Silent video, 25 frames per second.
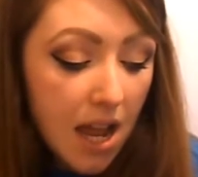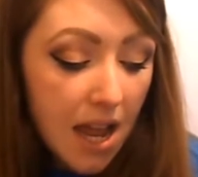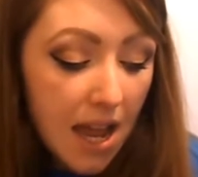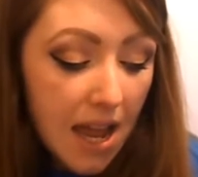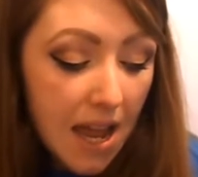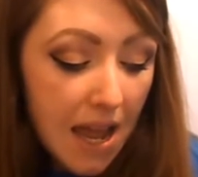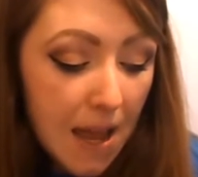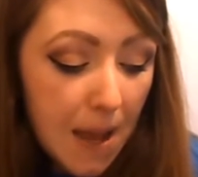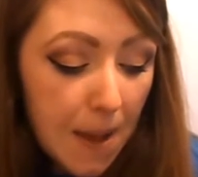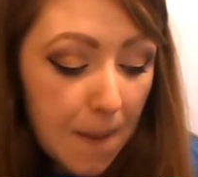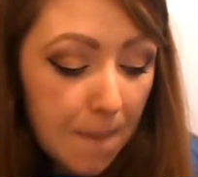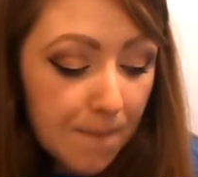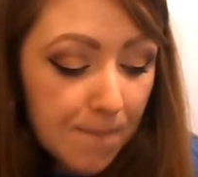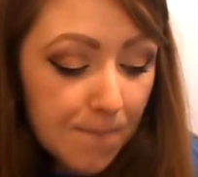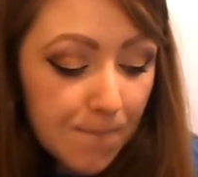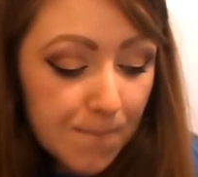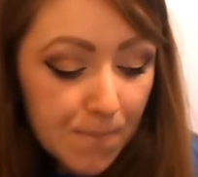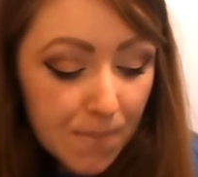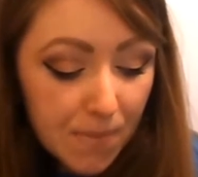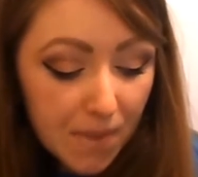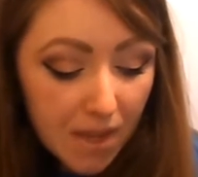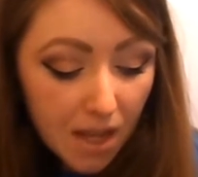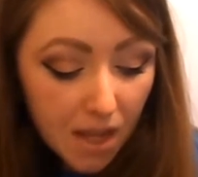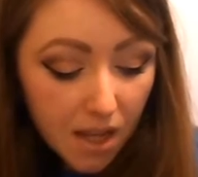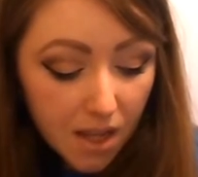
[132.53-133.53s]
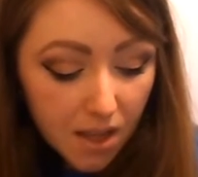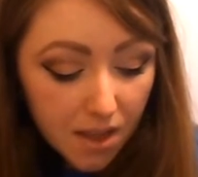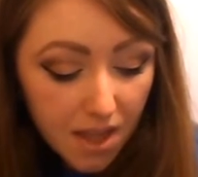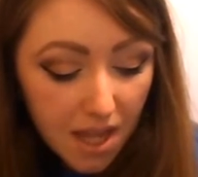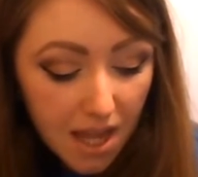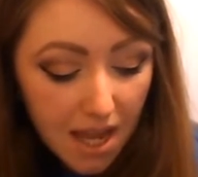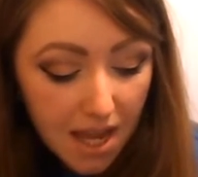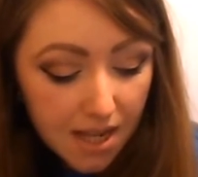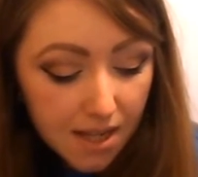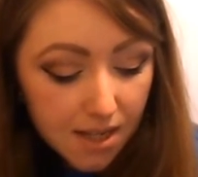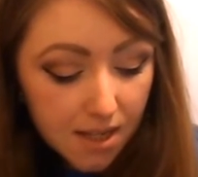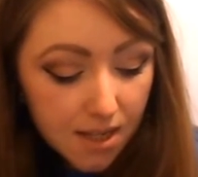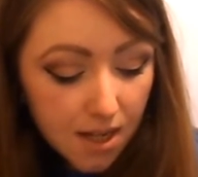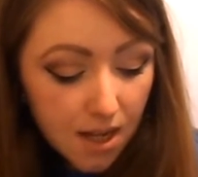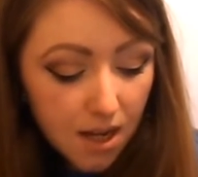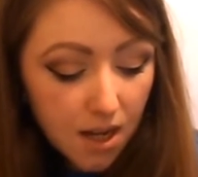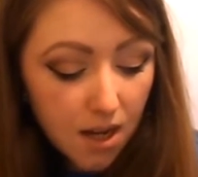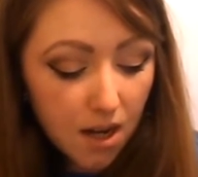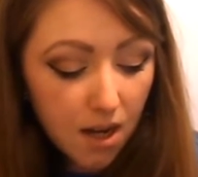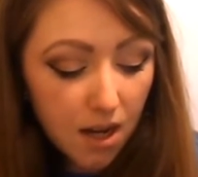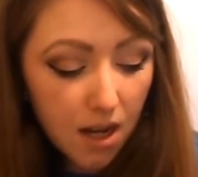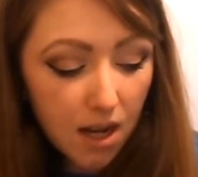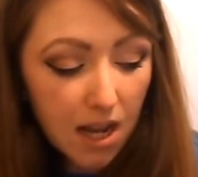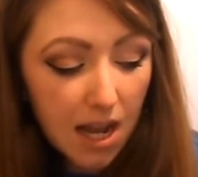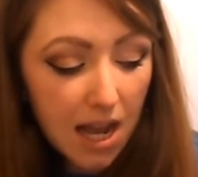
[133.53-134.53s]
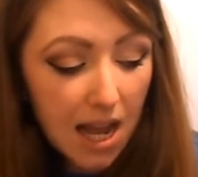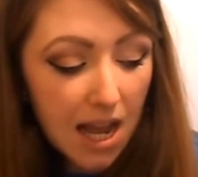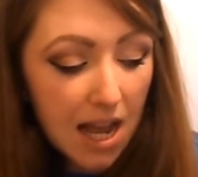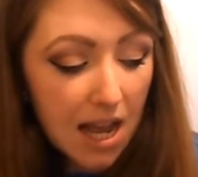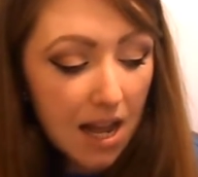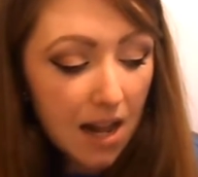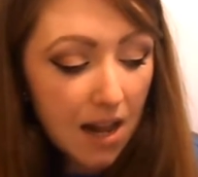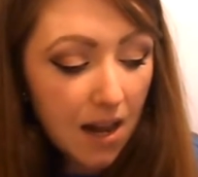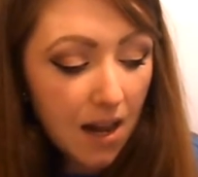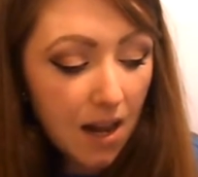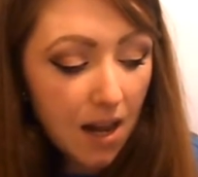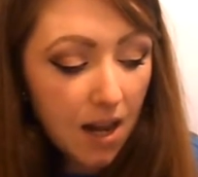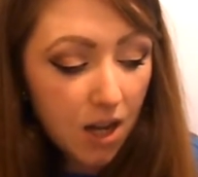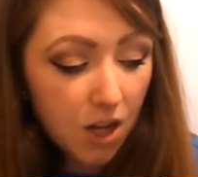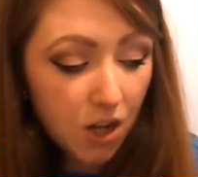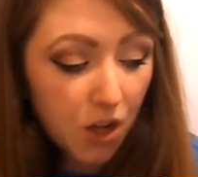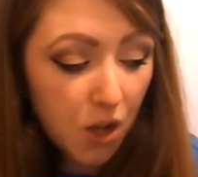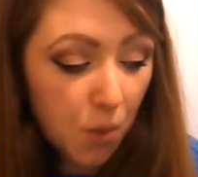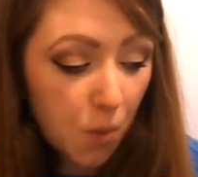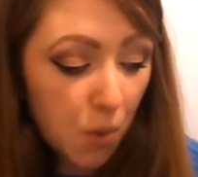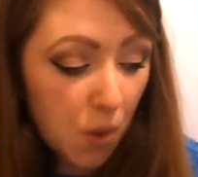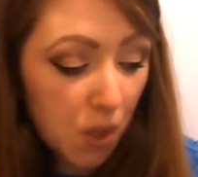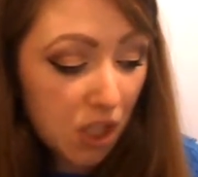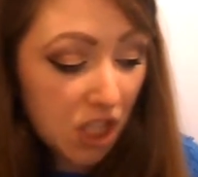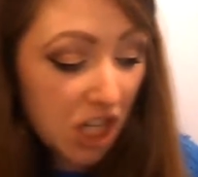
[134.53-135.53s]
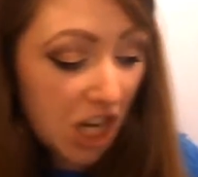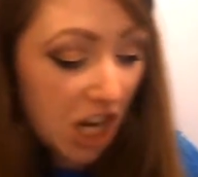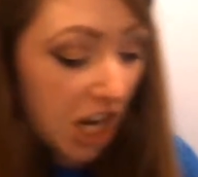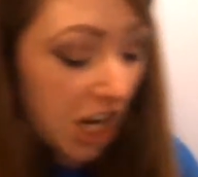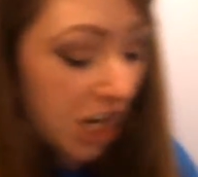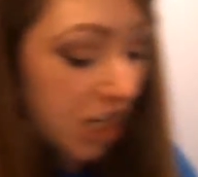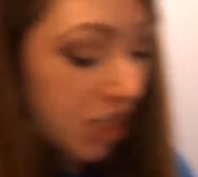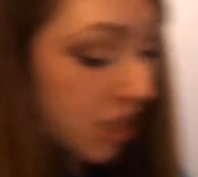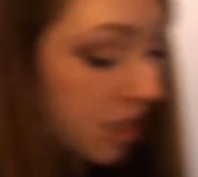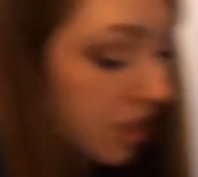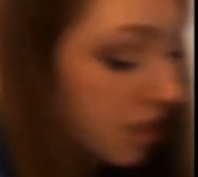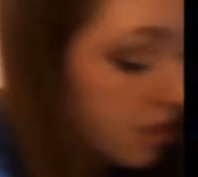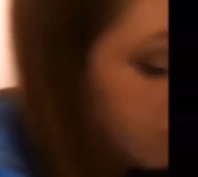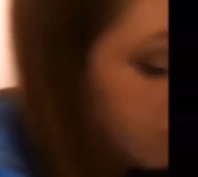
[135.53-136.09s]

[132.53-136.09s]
Then you will need